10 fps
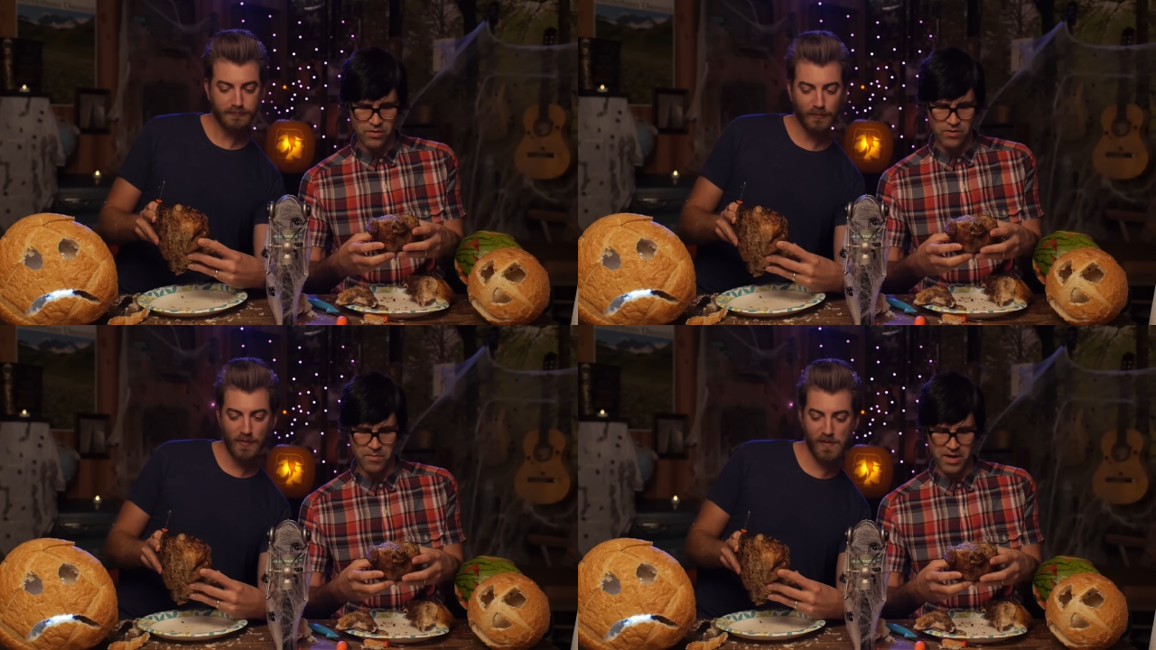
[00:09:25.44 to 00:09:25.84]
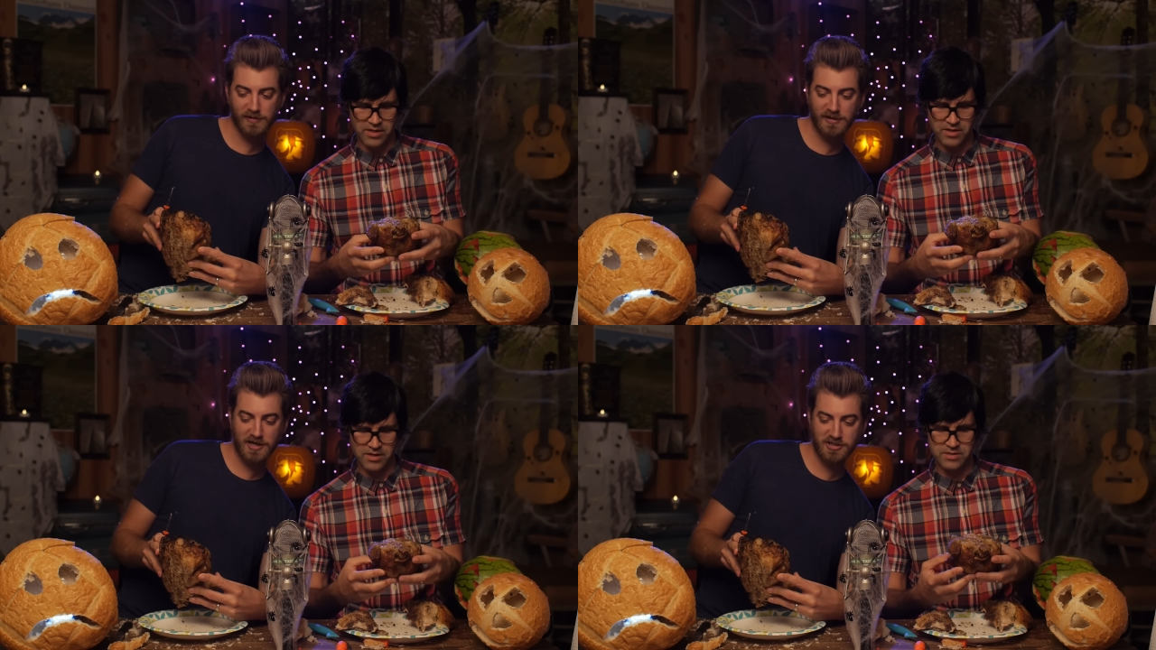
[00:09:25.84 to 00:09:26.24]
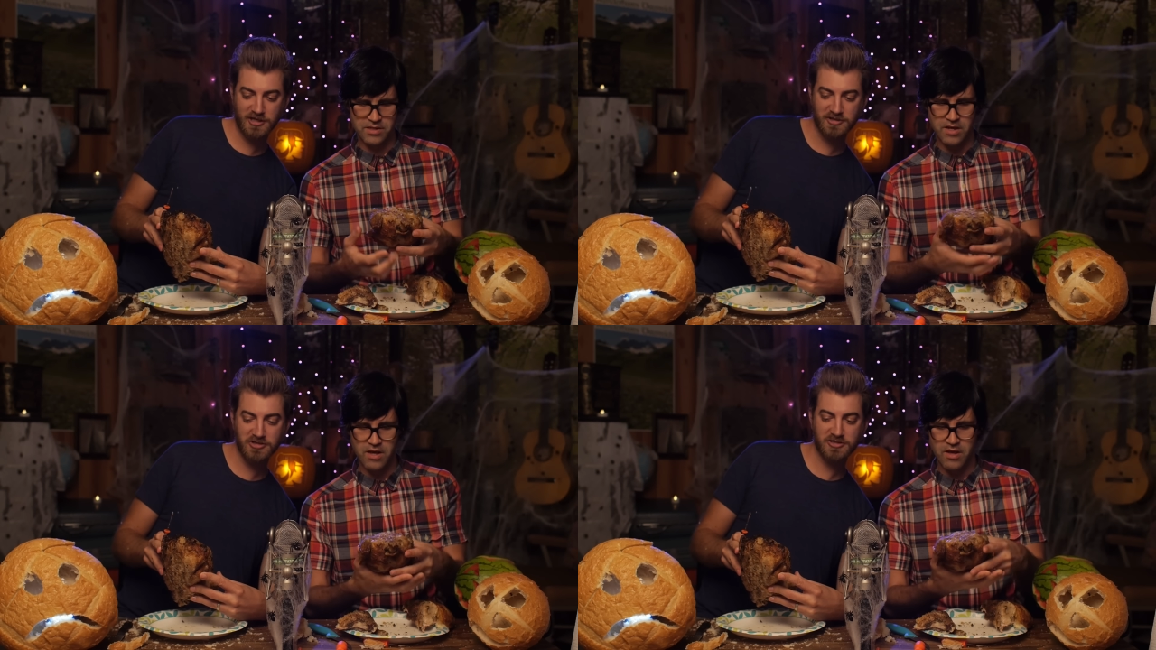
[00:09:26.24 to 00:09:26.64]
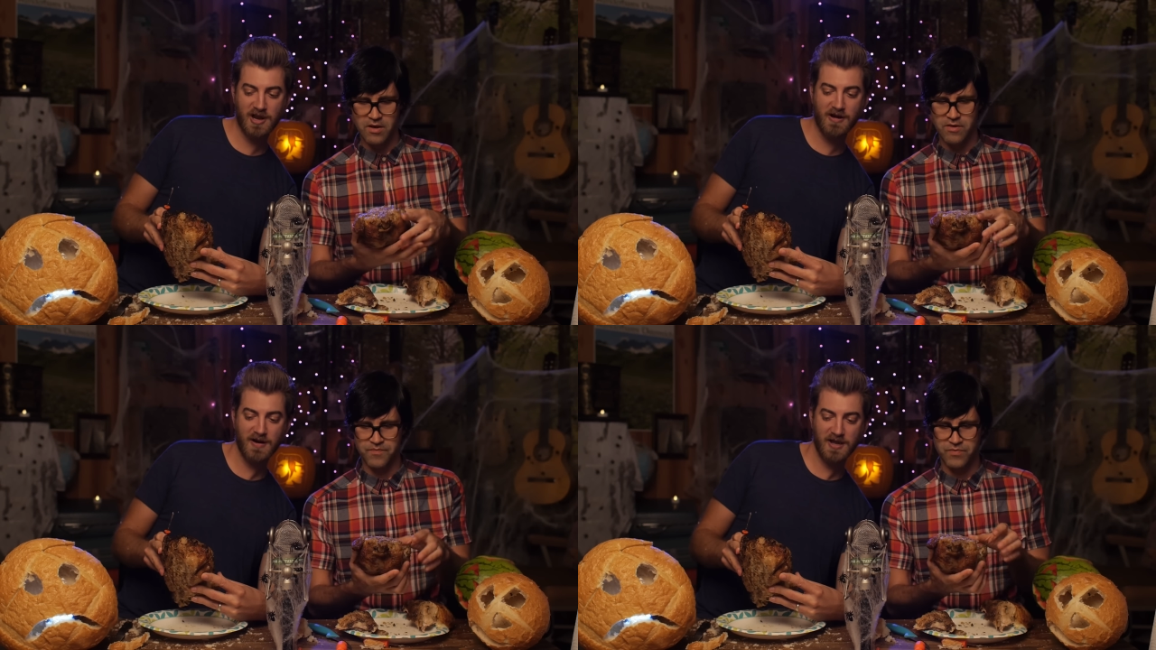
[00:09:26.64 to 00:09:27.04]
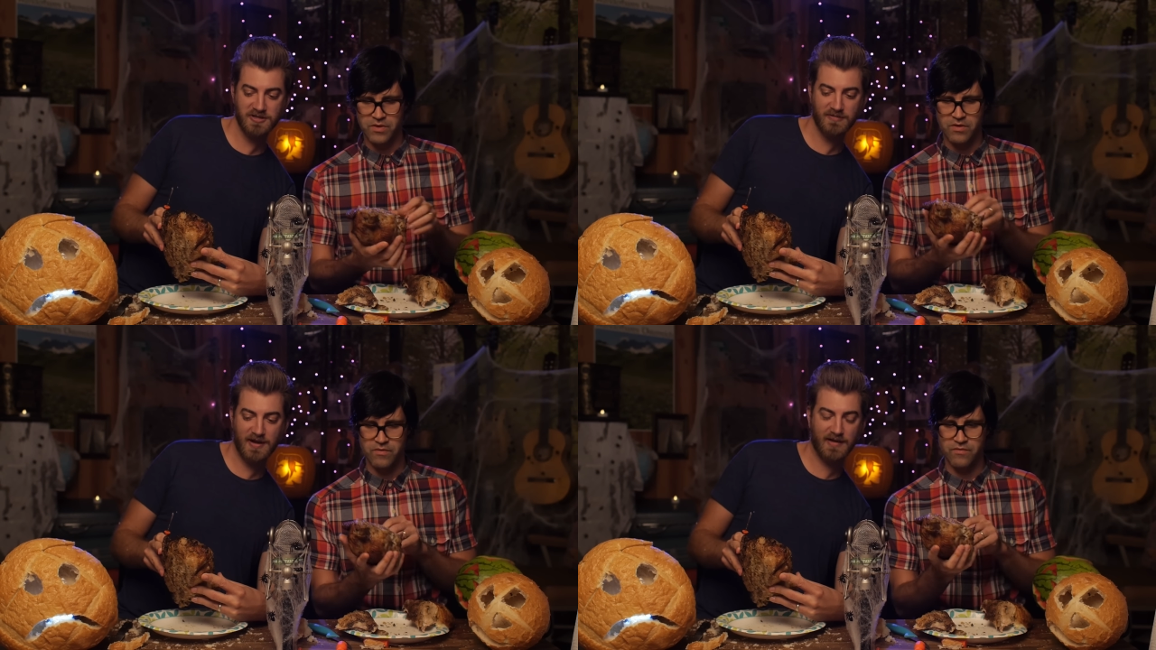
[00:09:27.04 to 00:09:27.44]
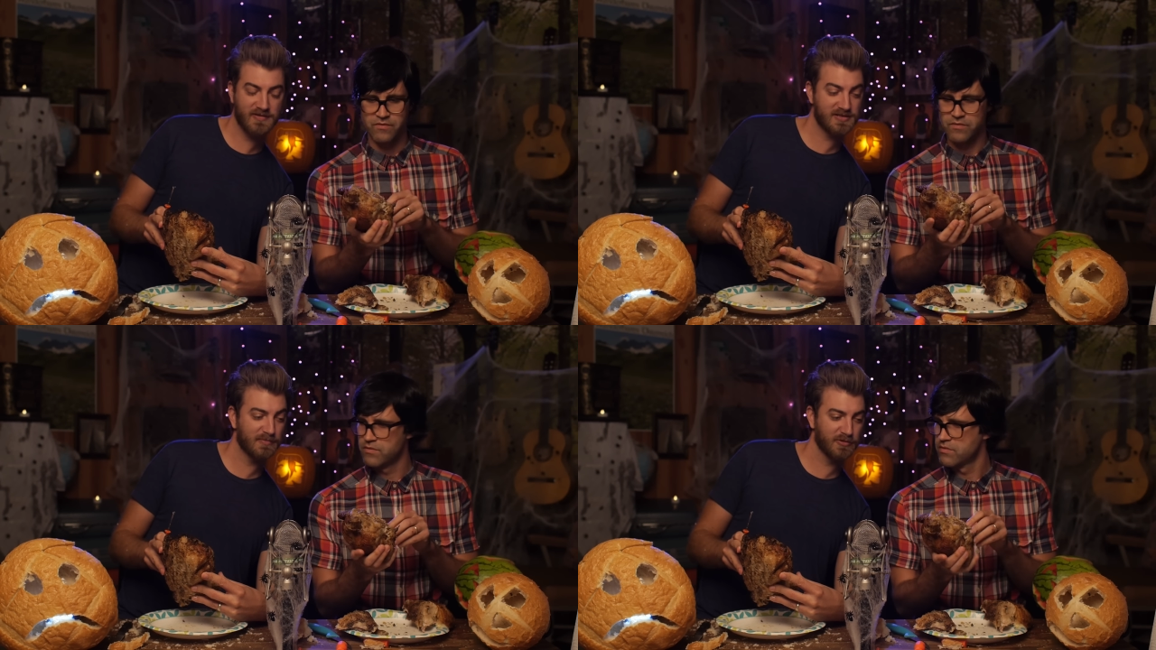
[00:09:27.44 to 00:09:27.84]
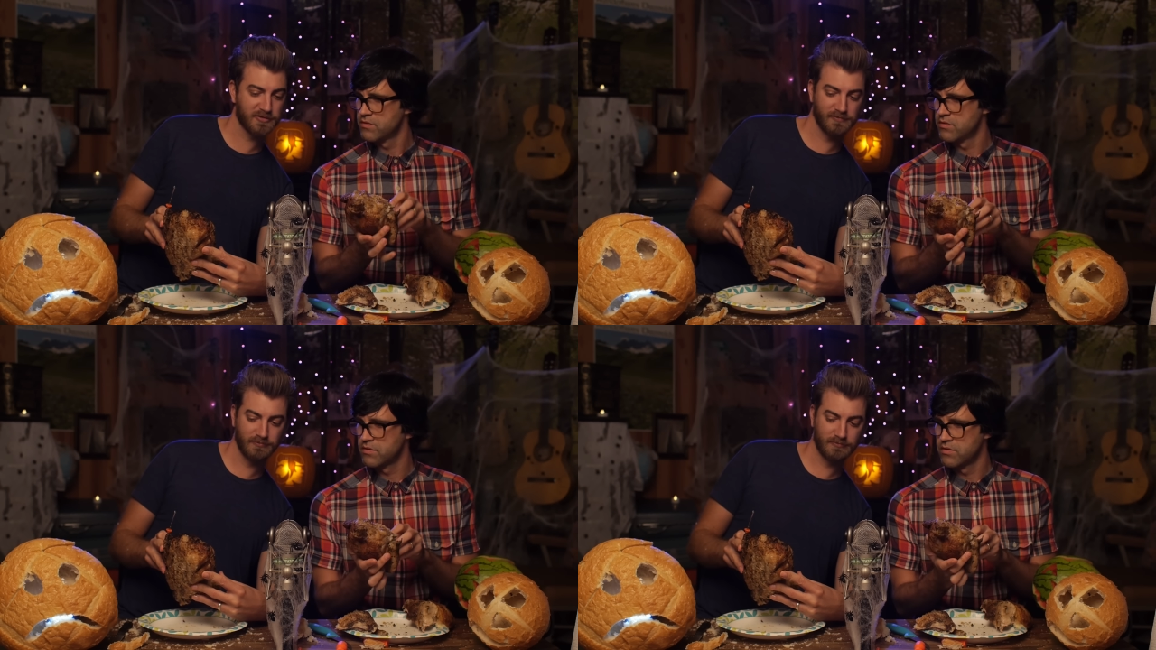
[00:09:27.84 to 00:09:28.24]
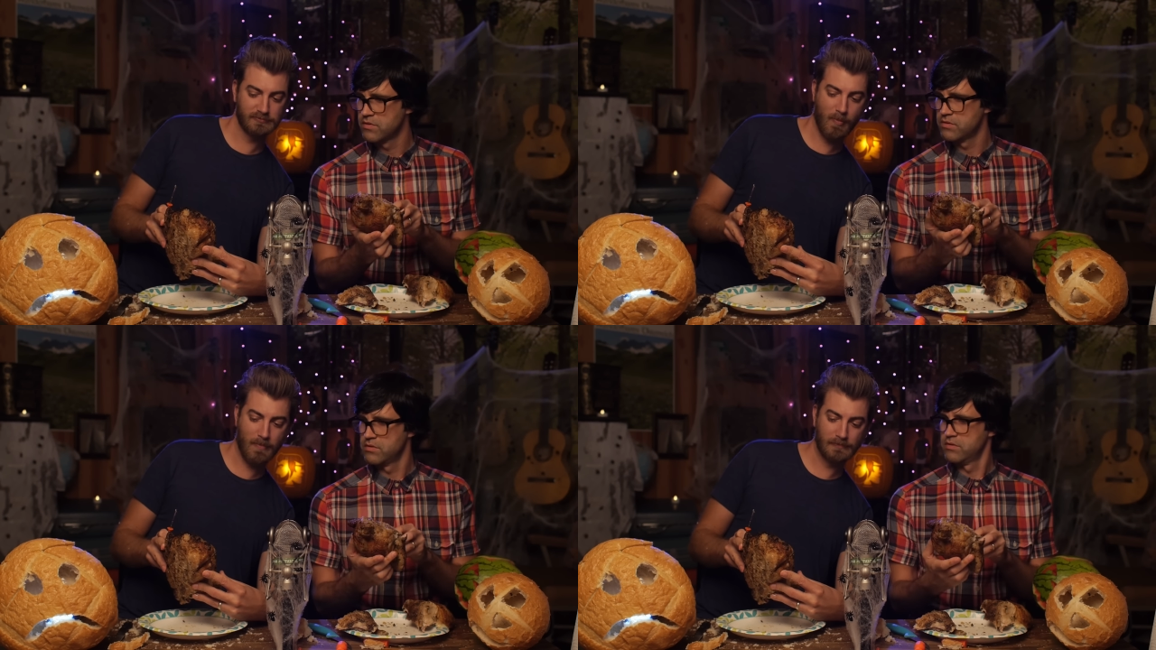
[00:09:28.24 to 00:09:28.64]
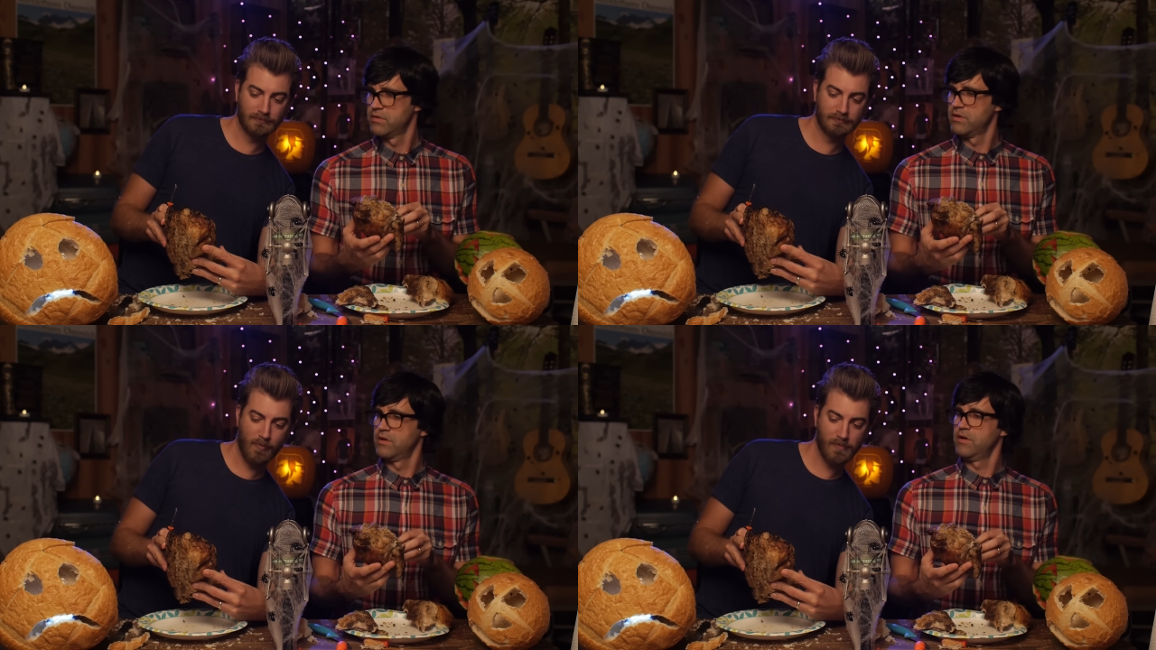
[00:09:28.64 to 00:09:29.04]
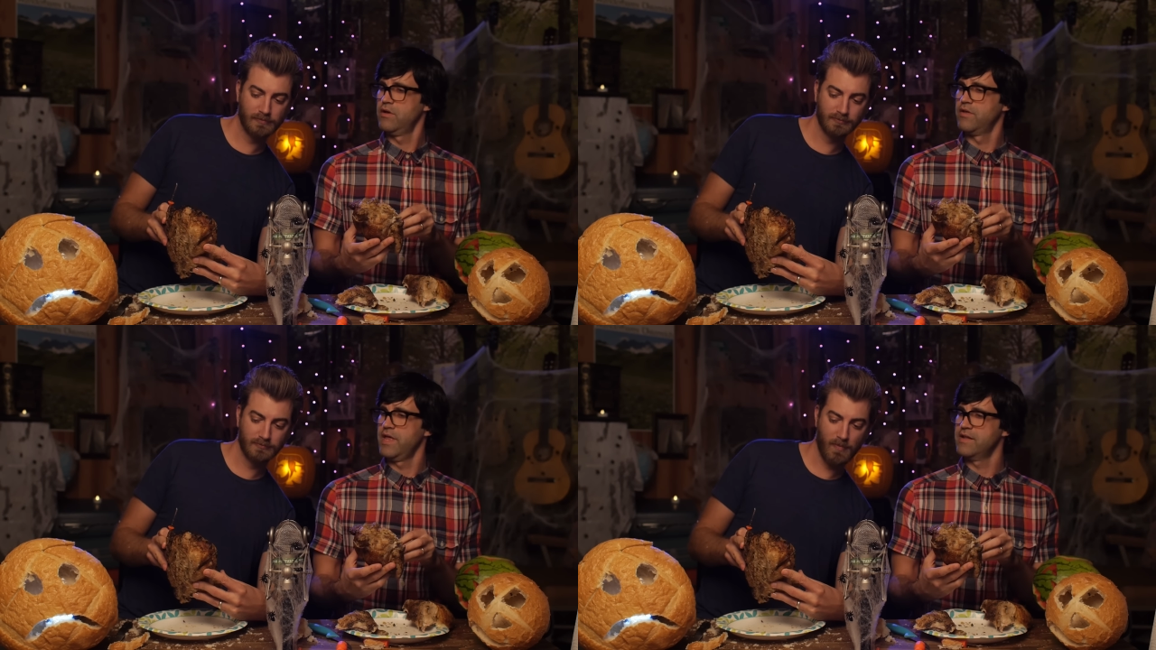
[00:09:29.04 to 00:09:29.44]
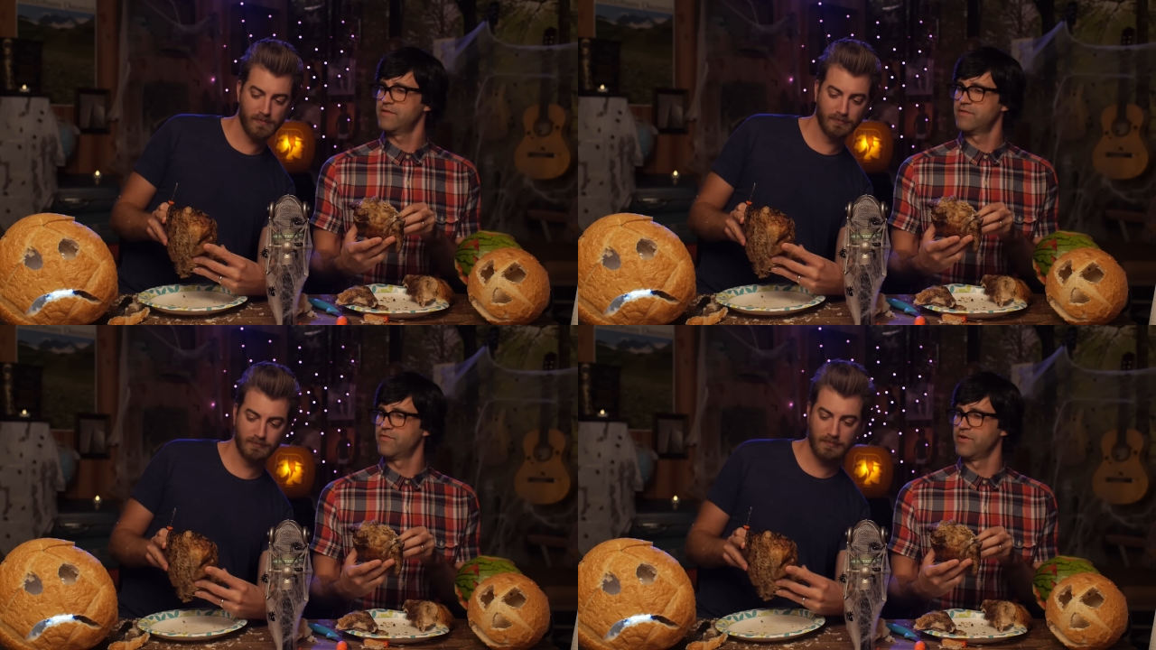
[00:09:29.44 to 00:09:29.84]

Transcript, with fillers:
Speaker 1: Oh my
Speaker 2: goodness. Look at that chicken staring at you right out of his nipples.
Speaker 1: Oh, that's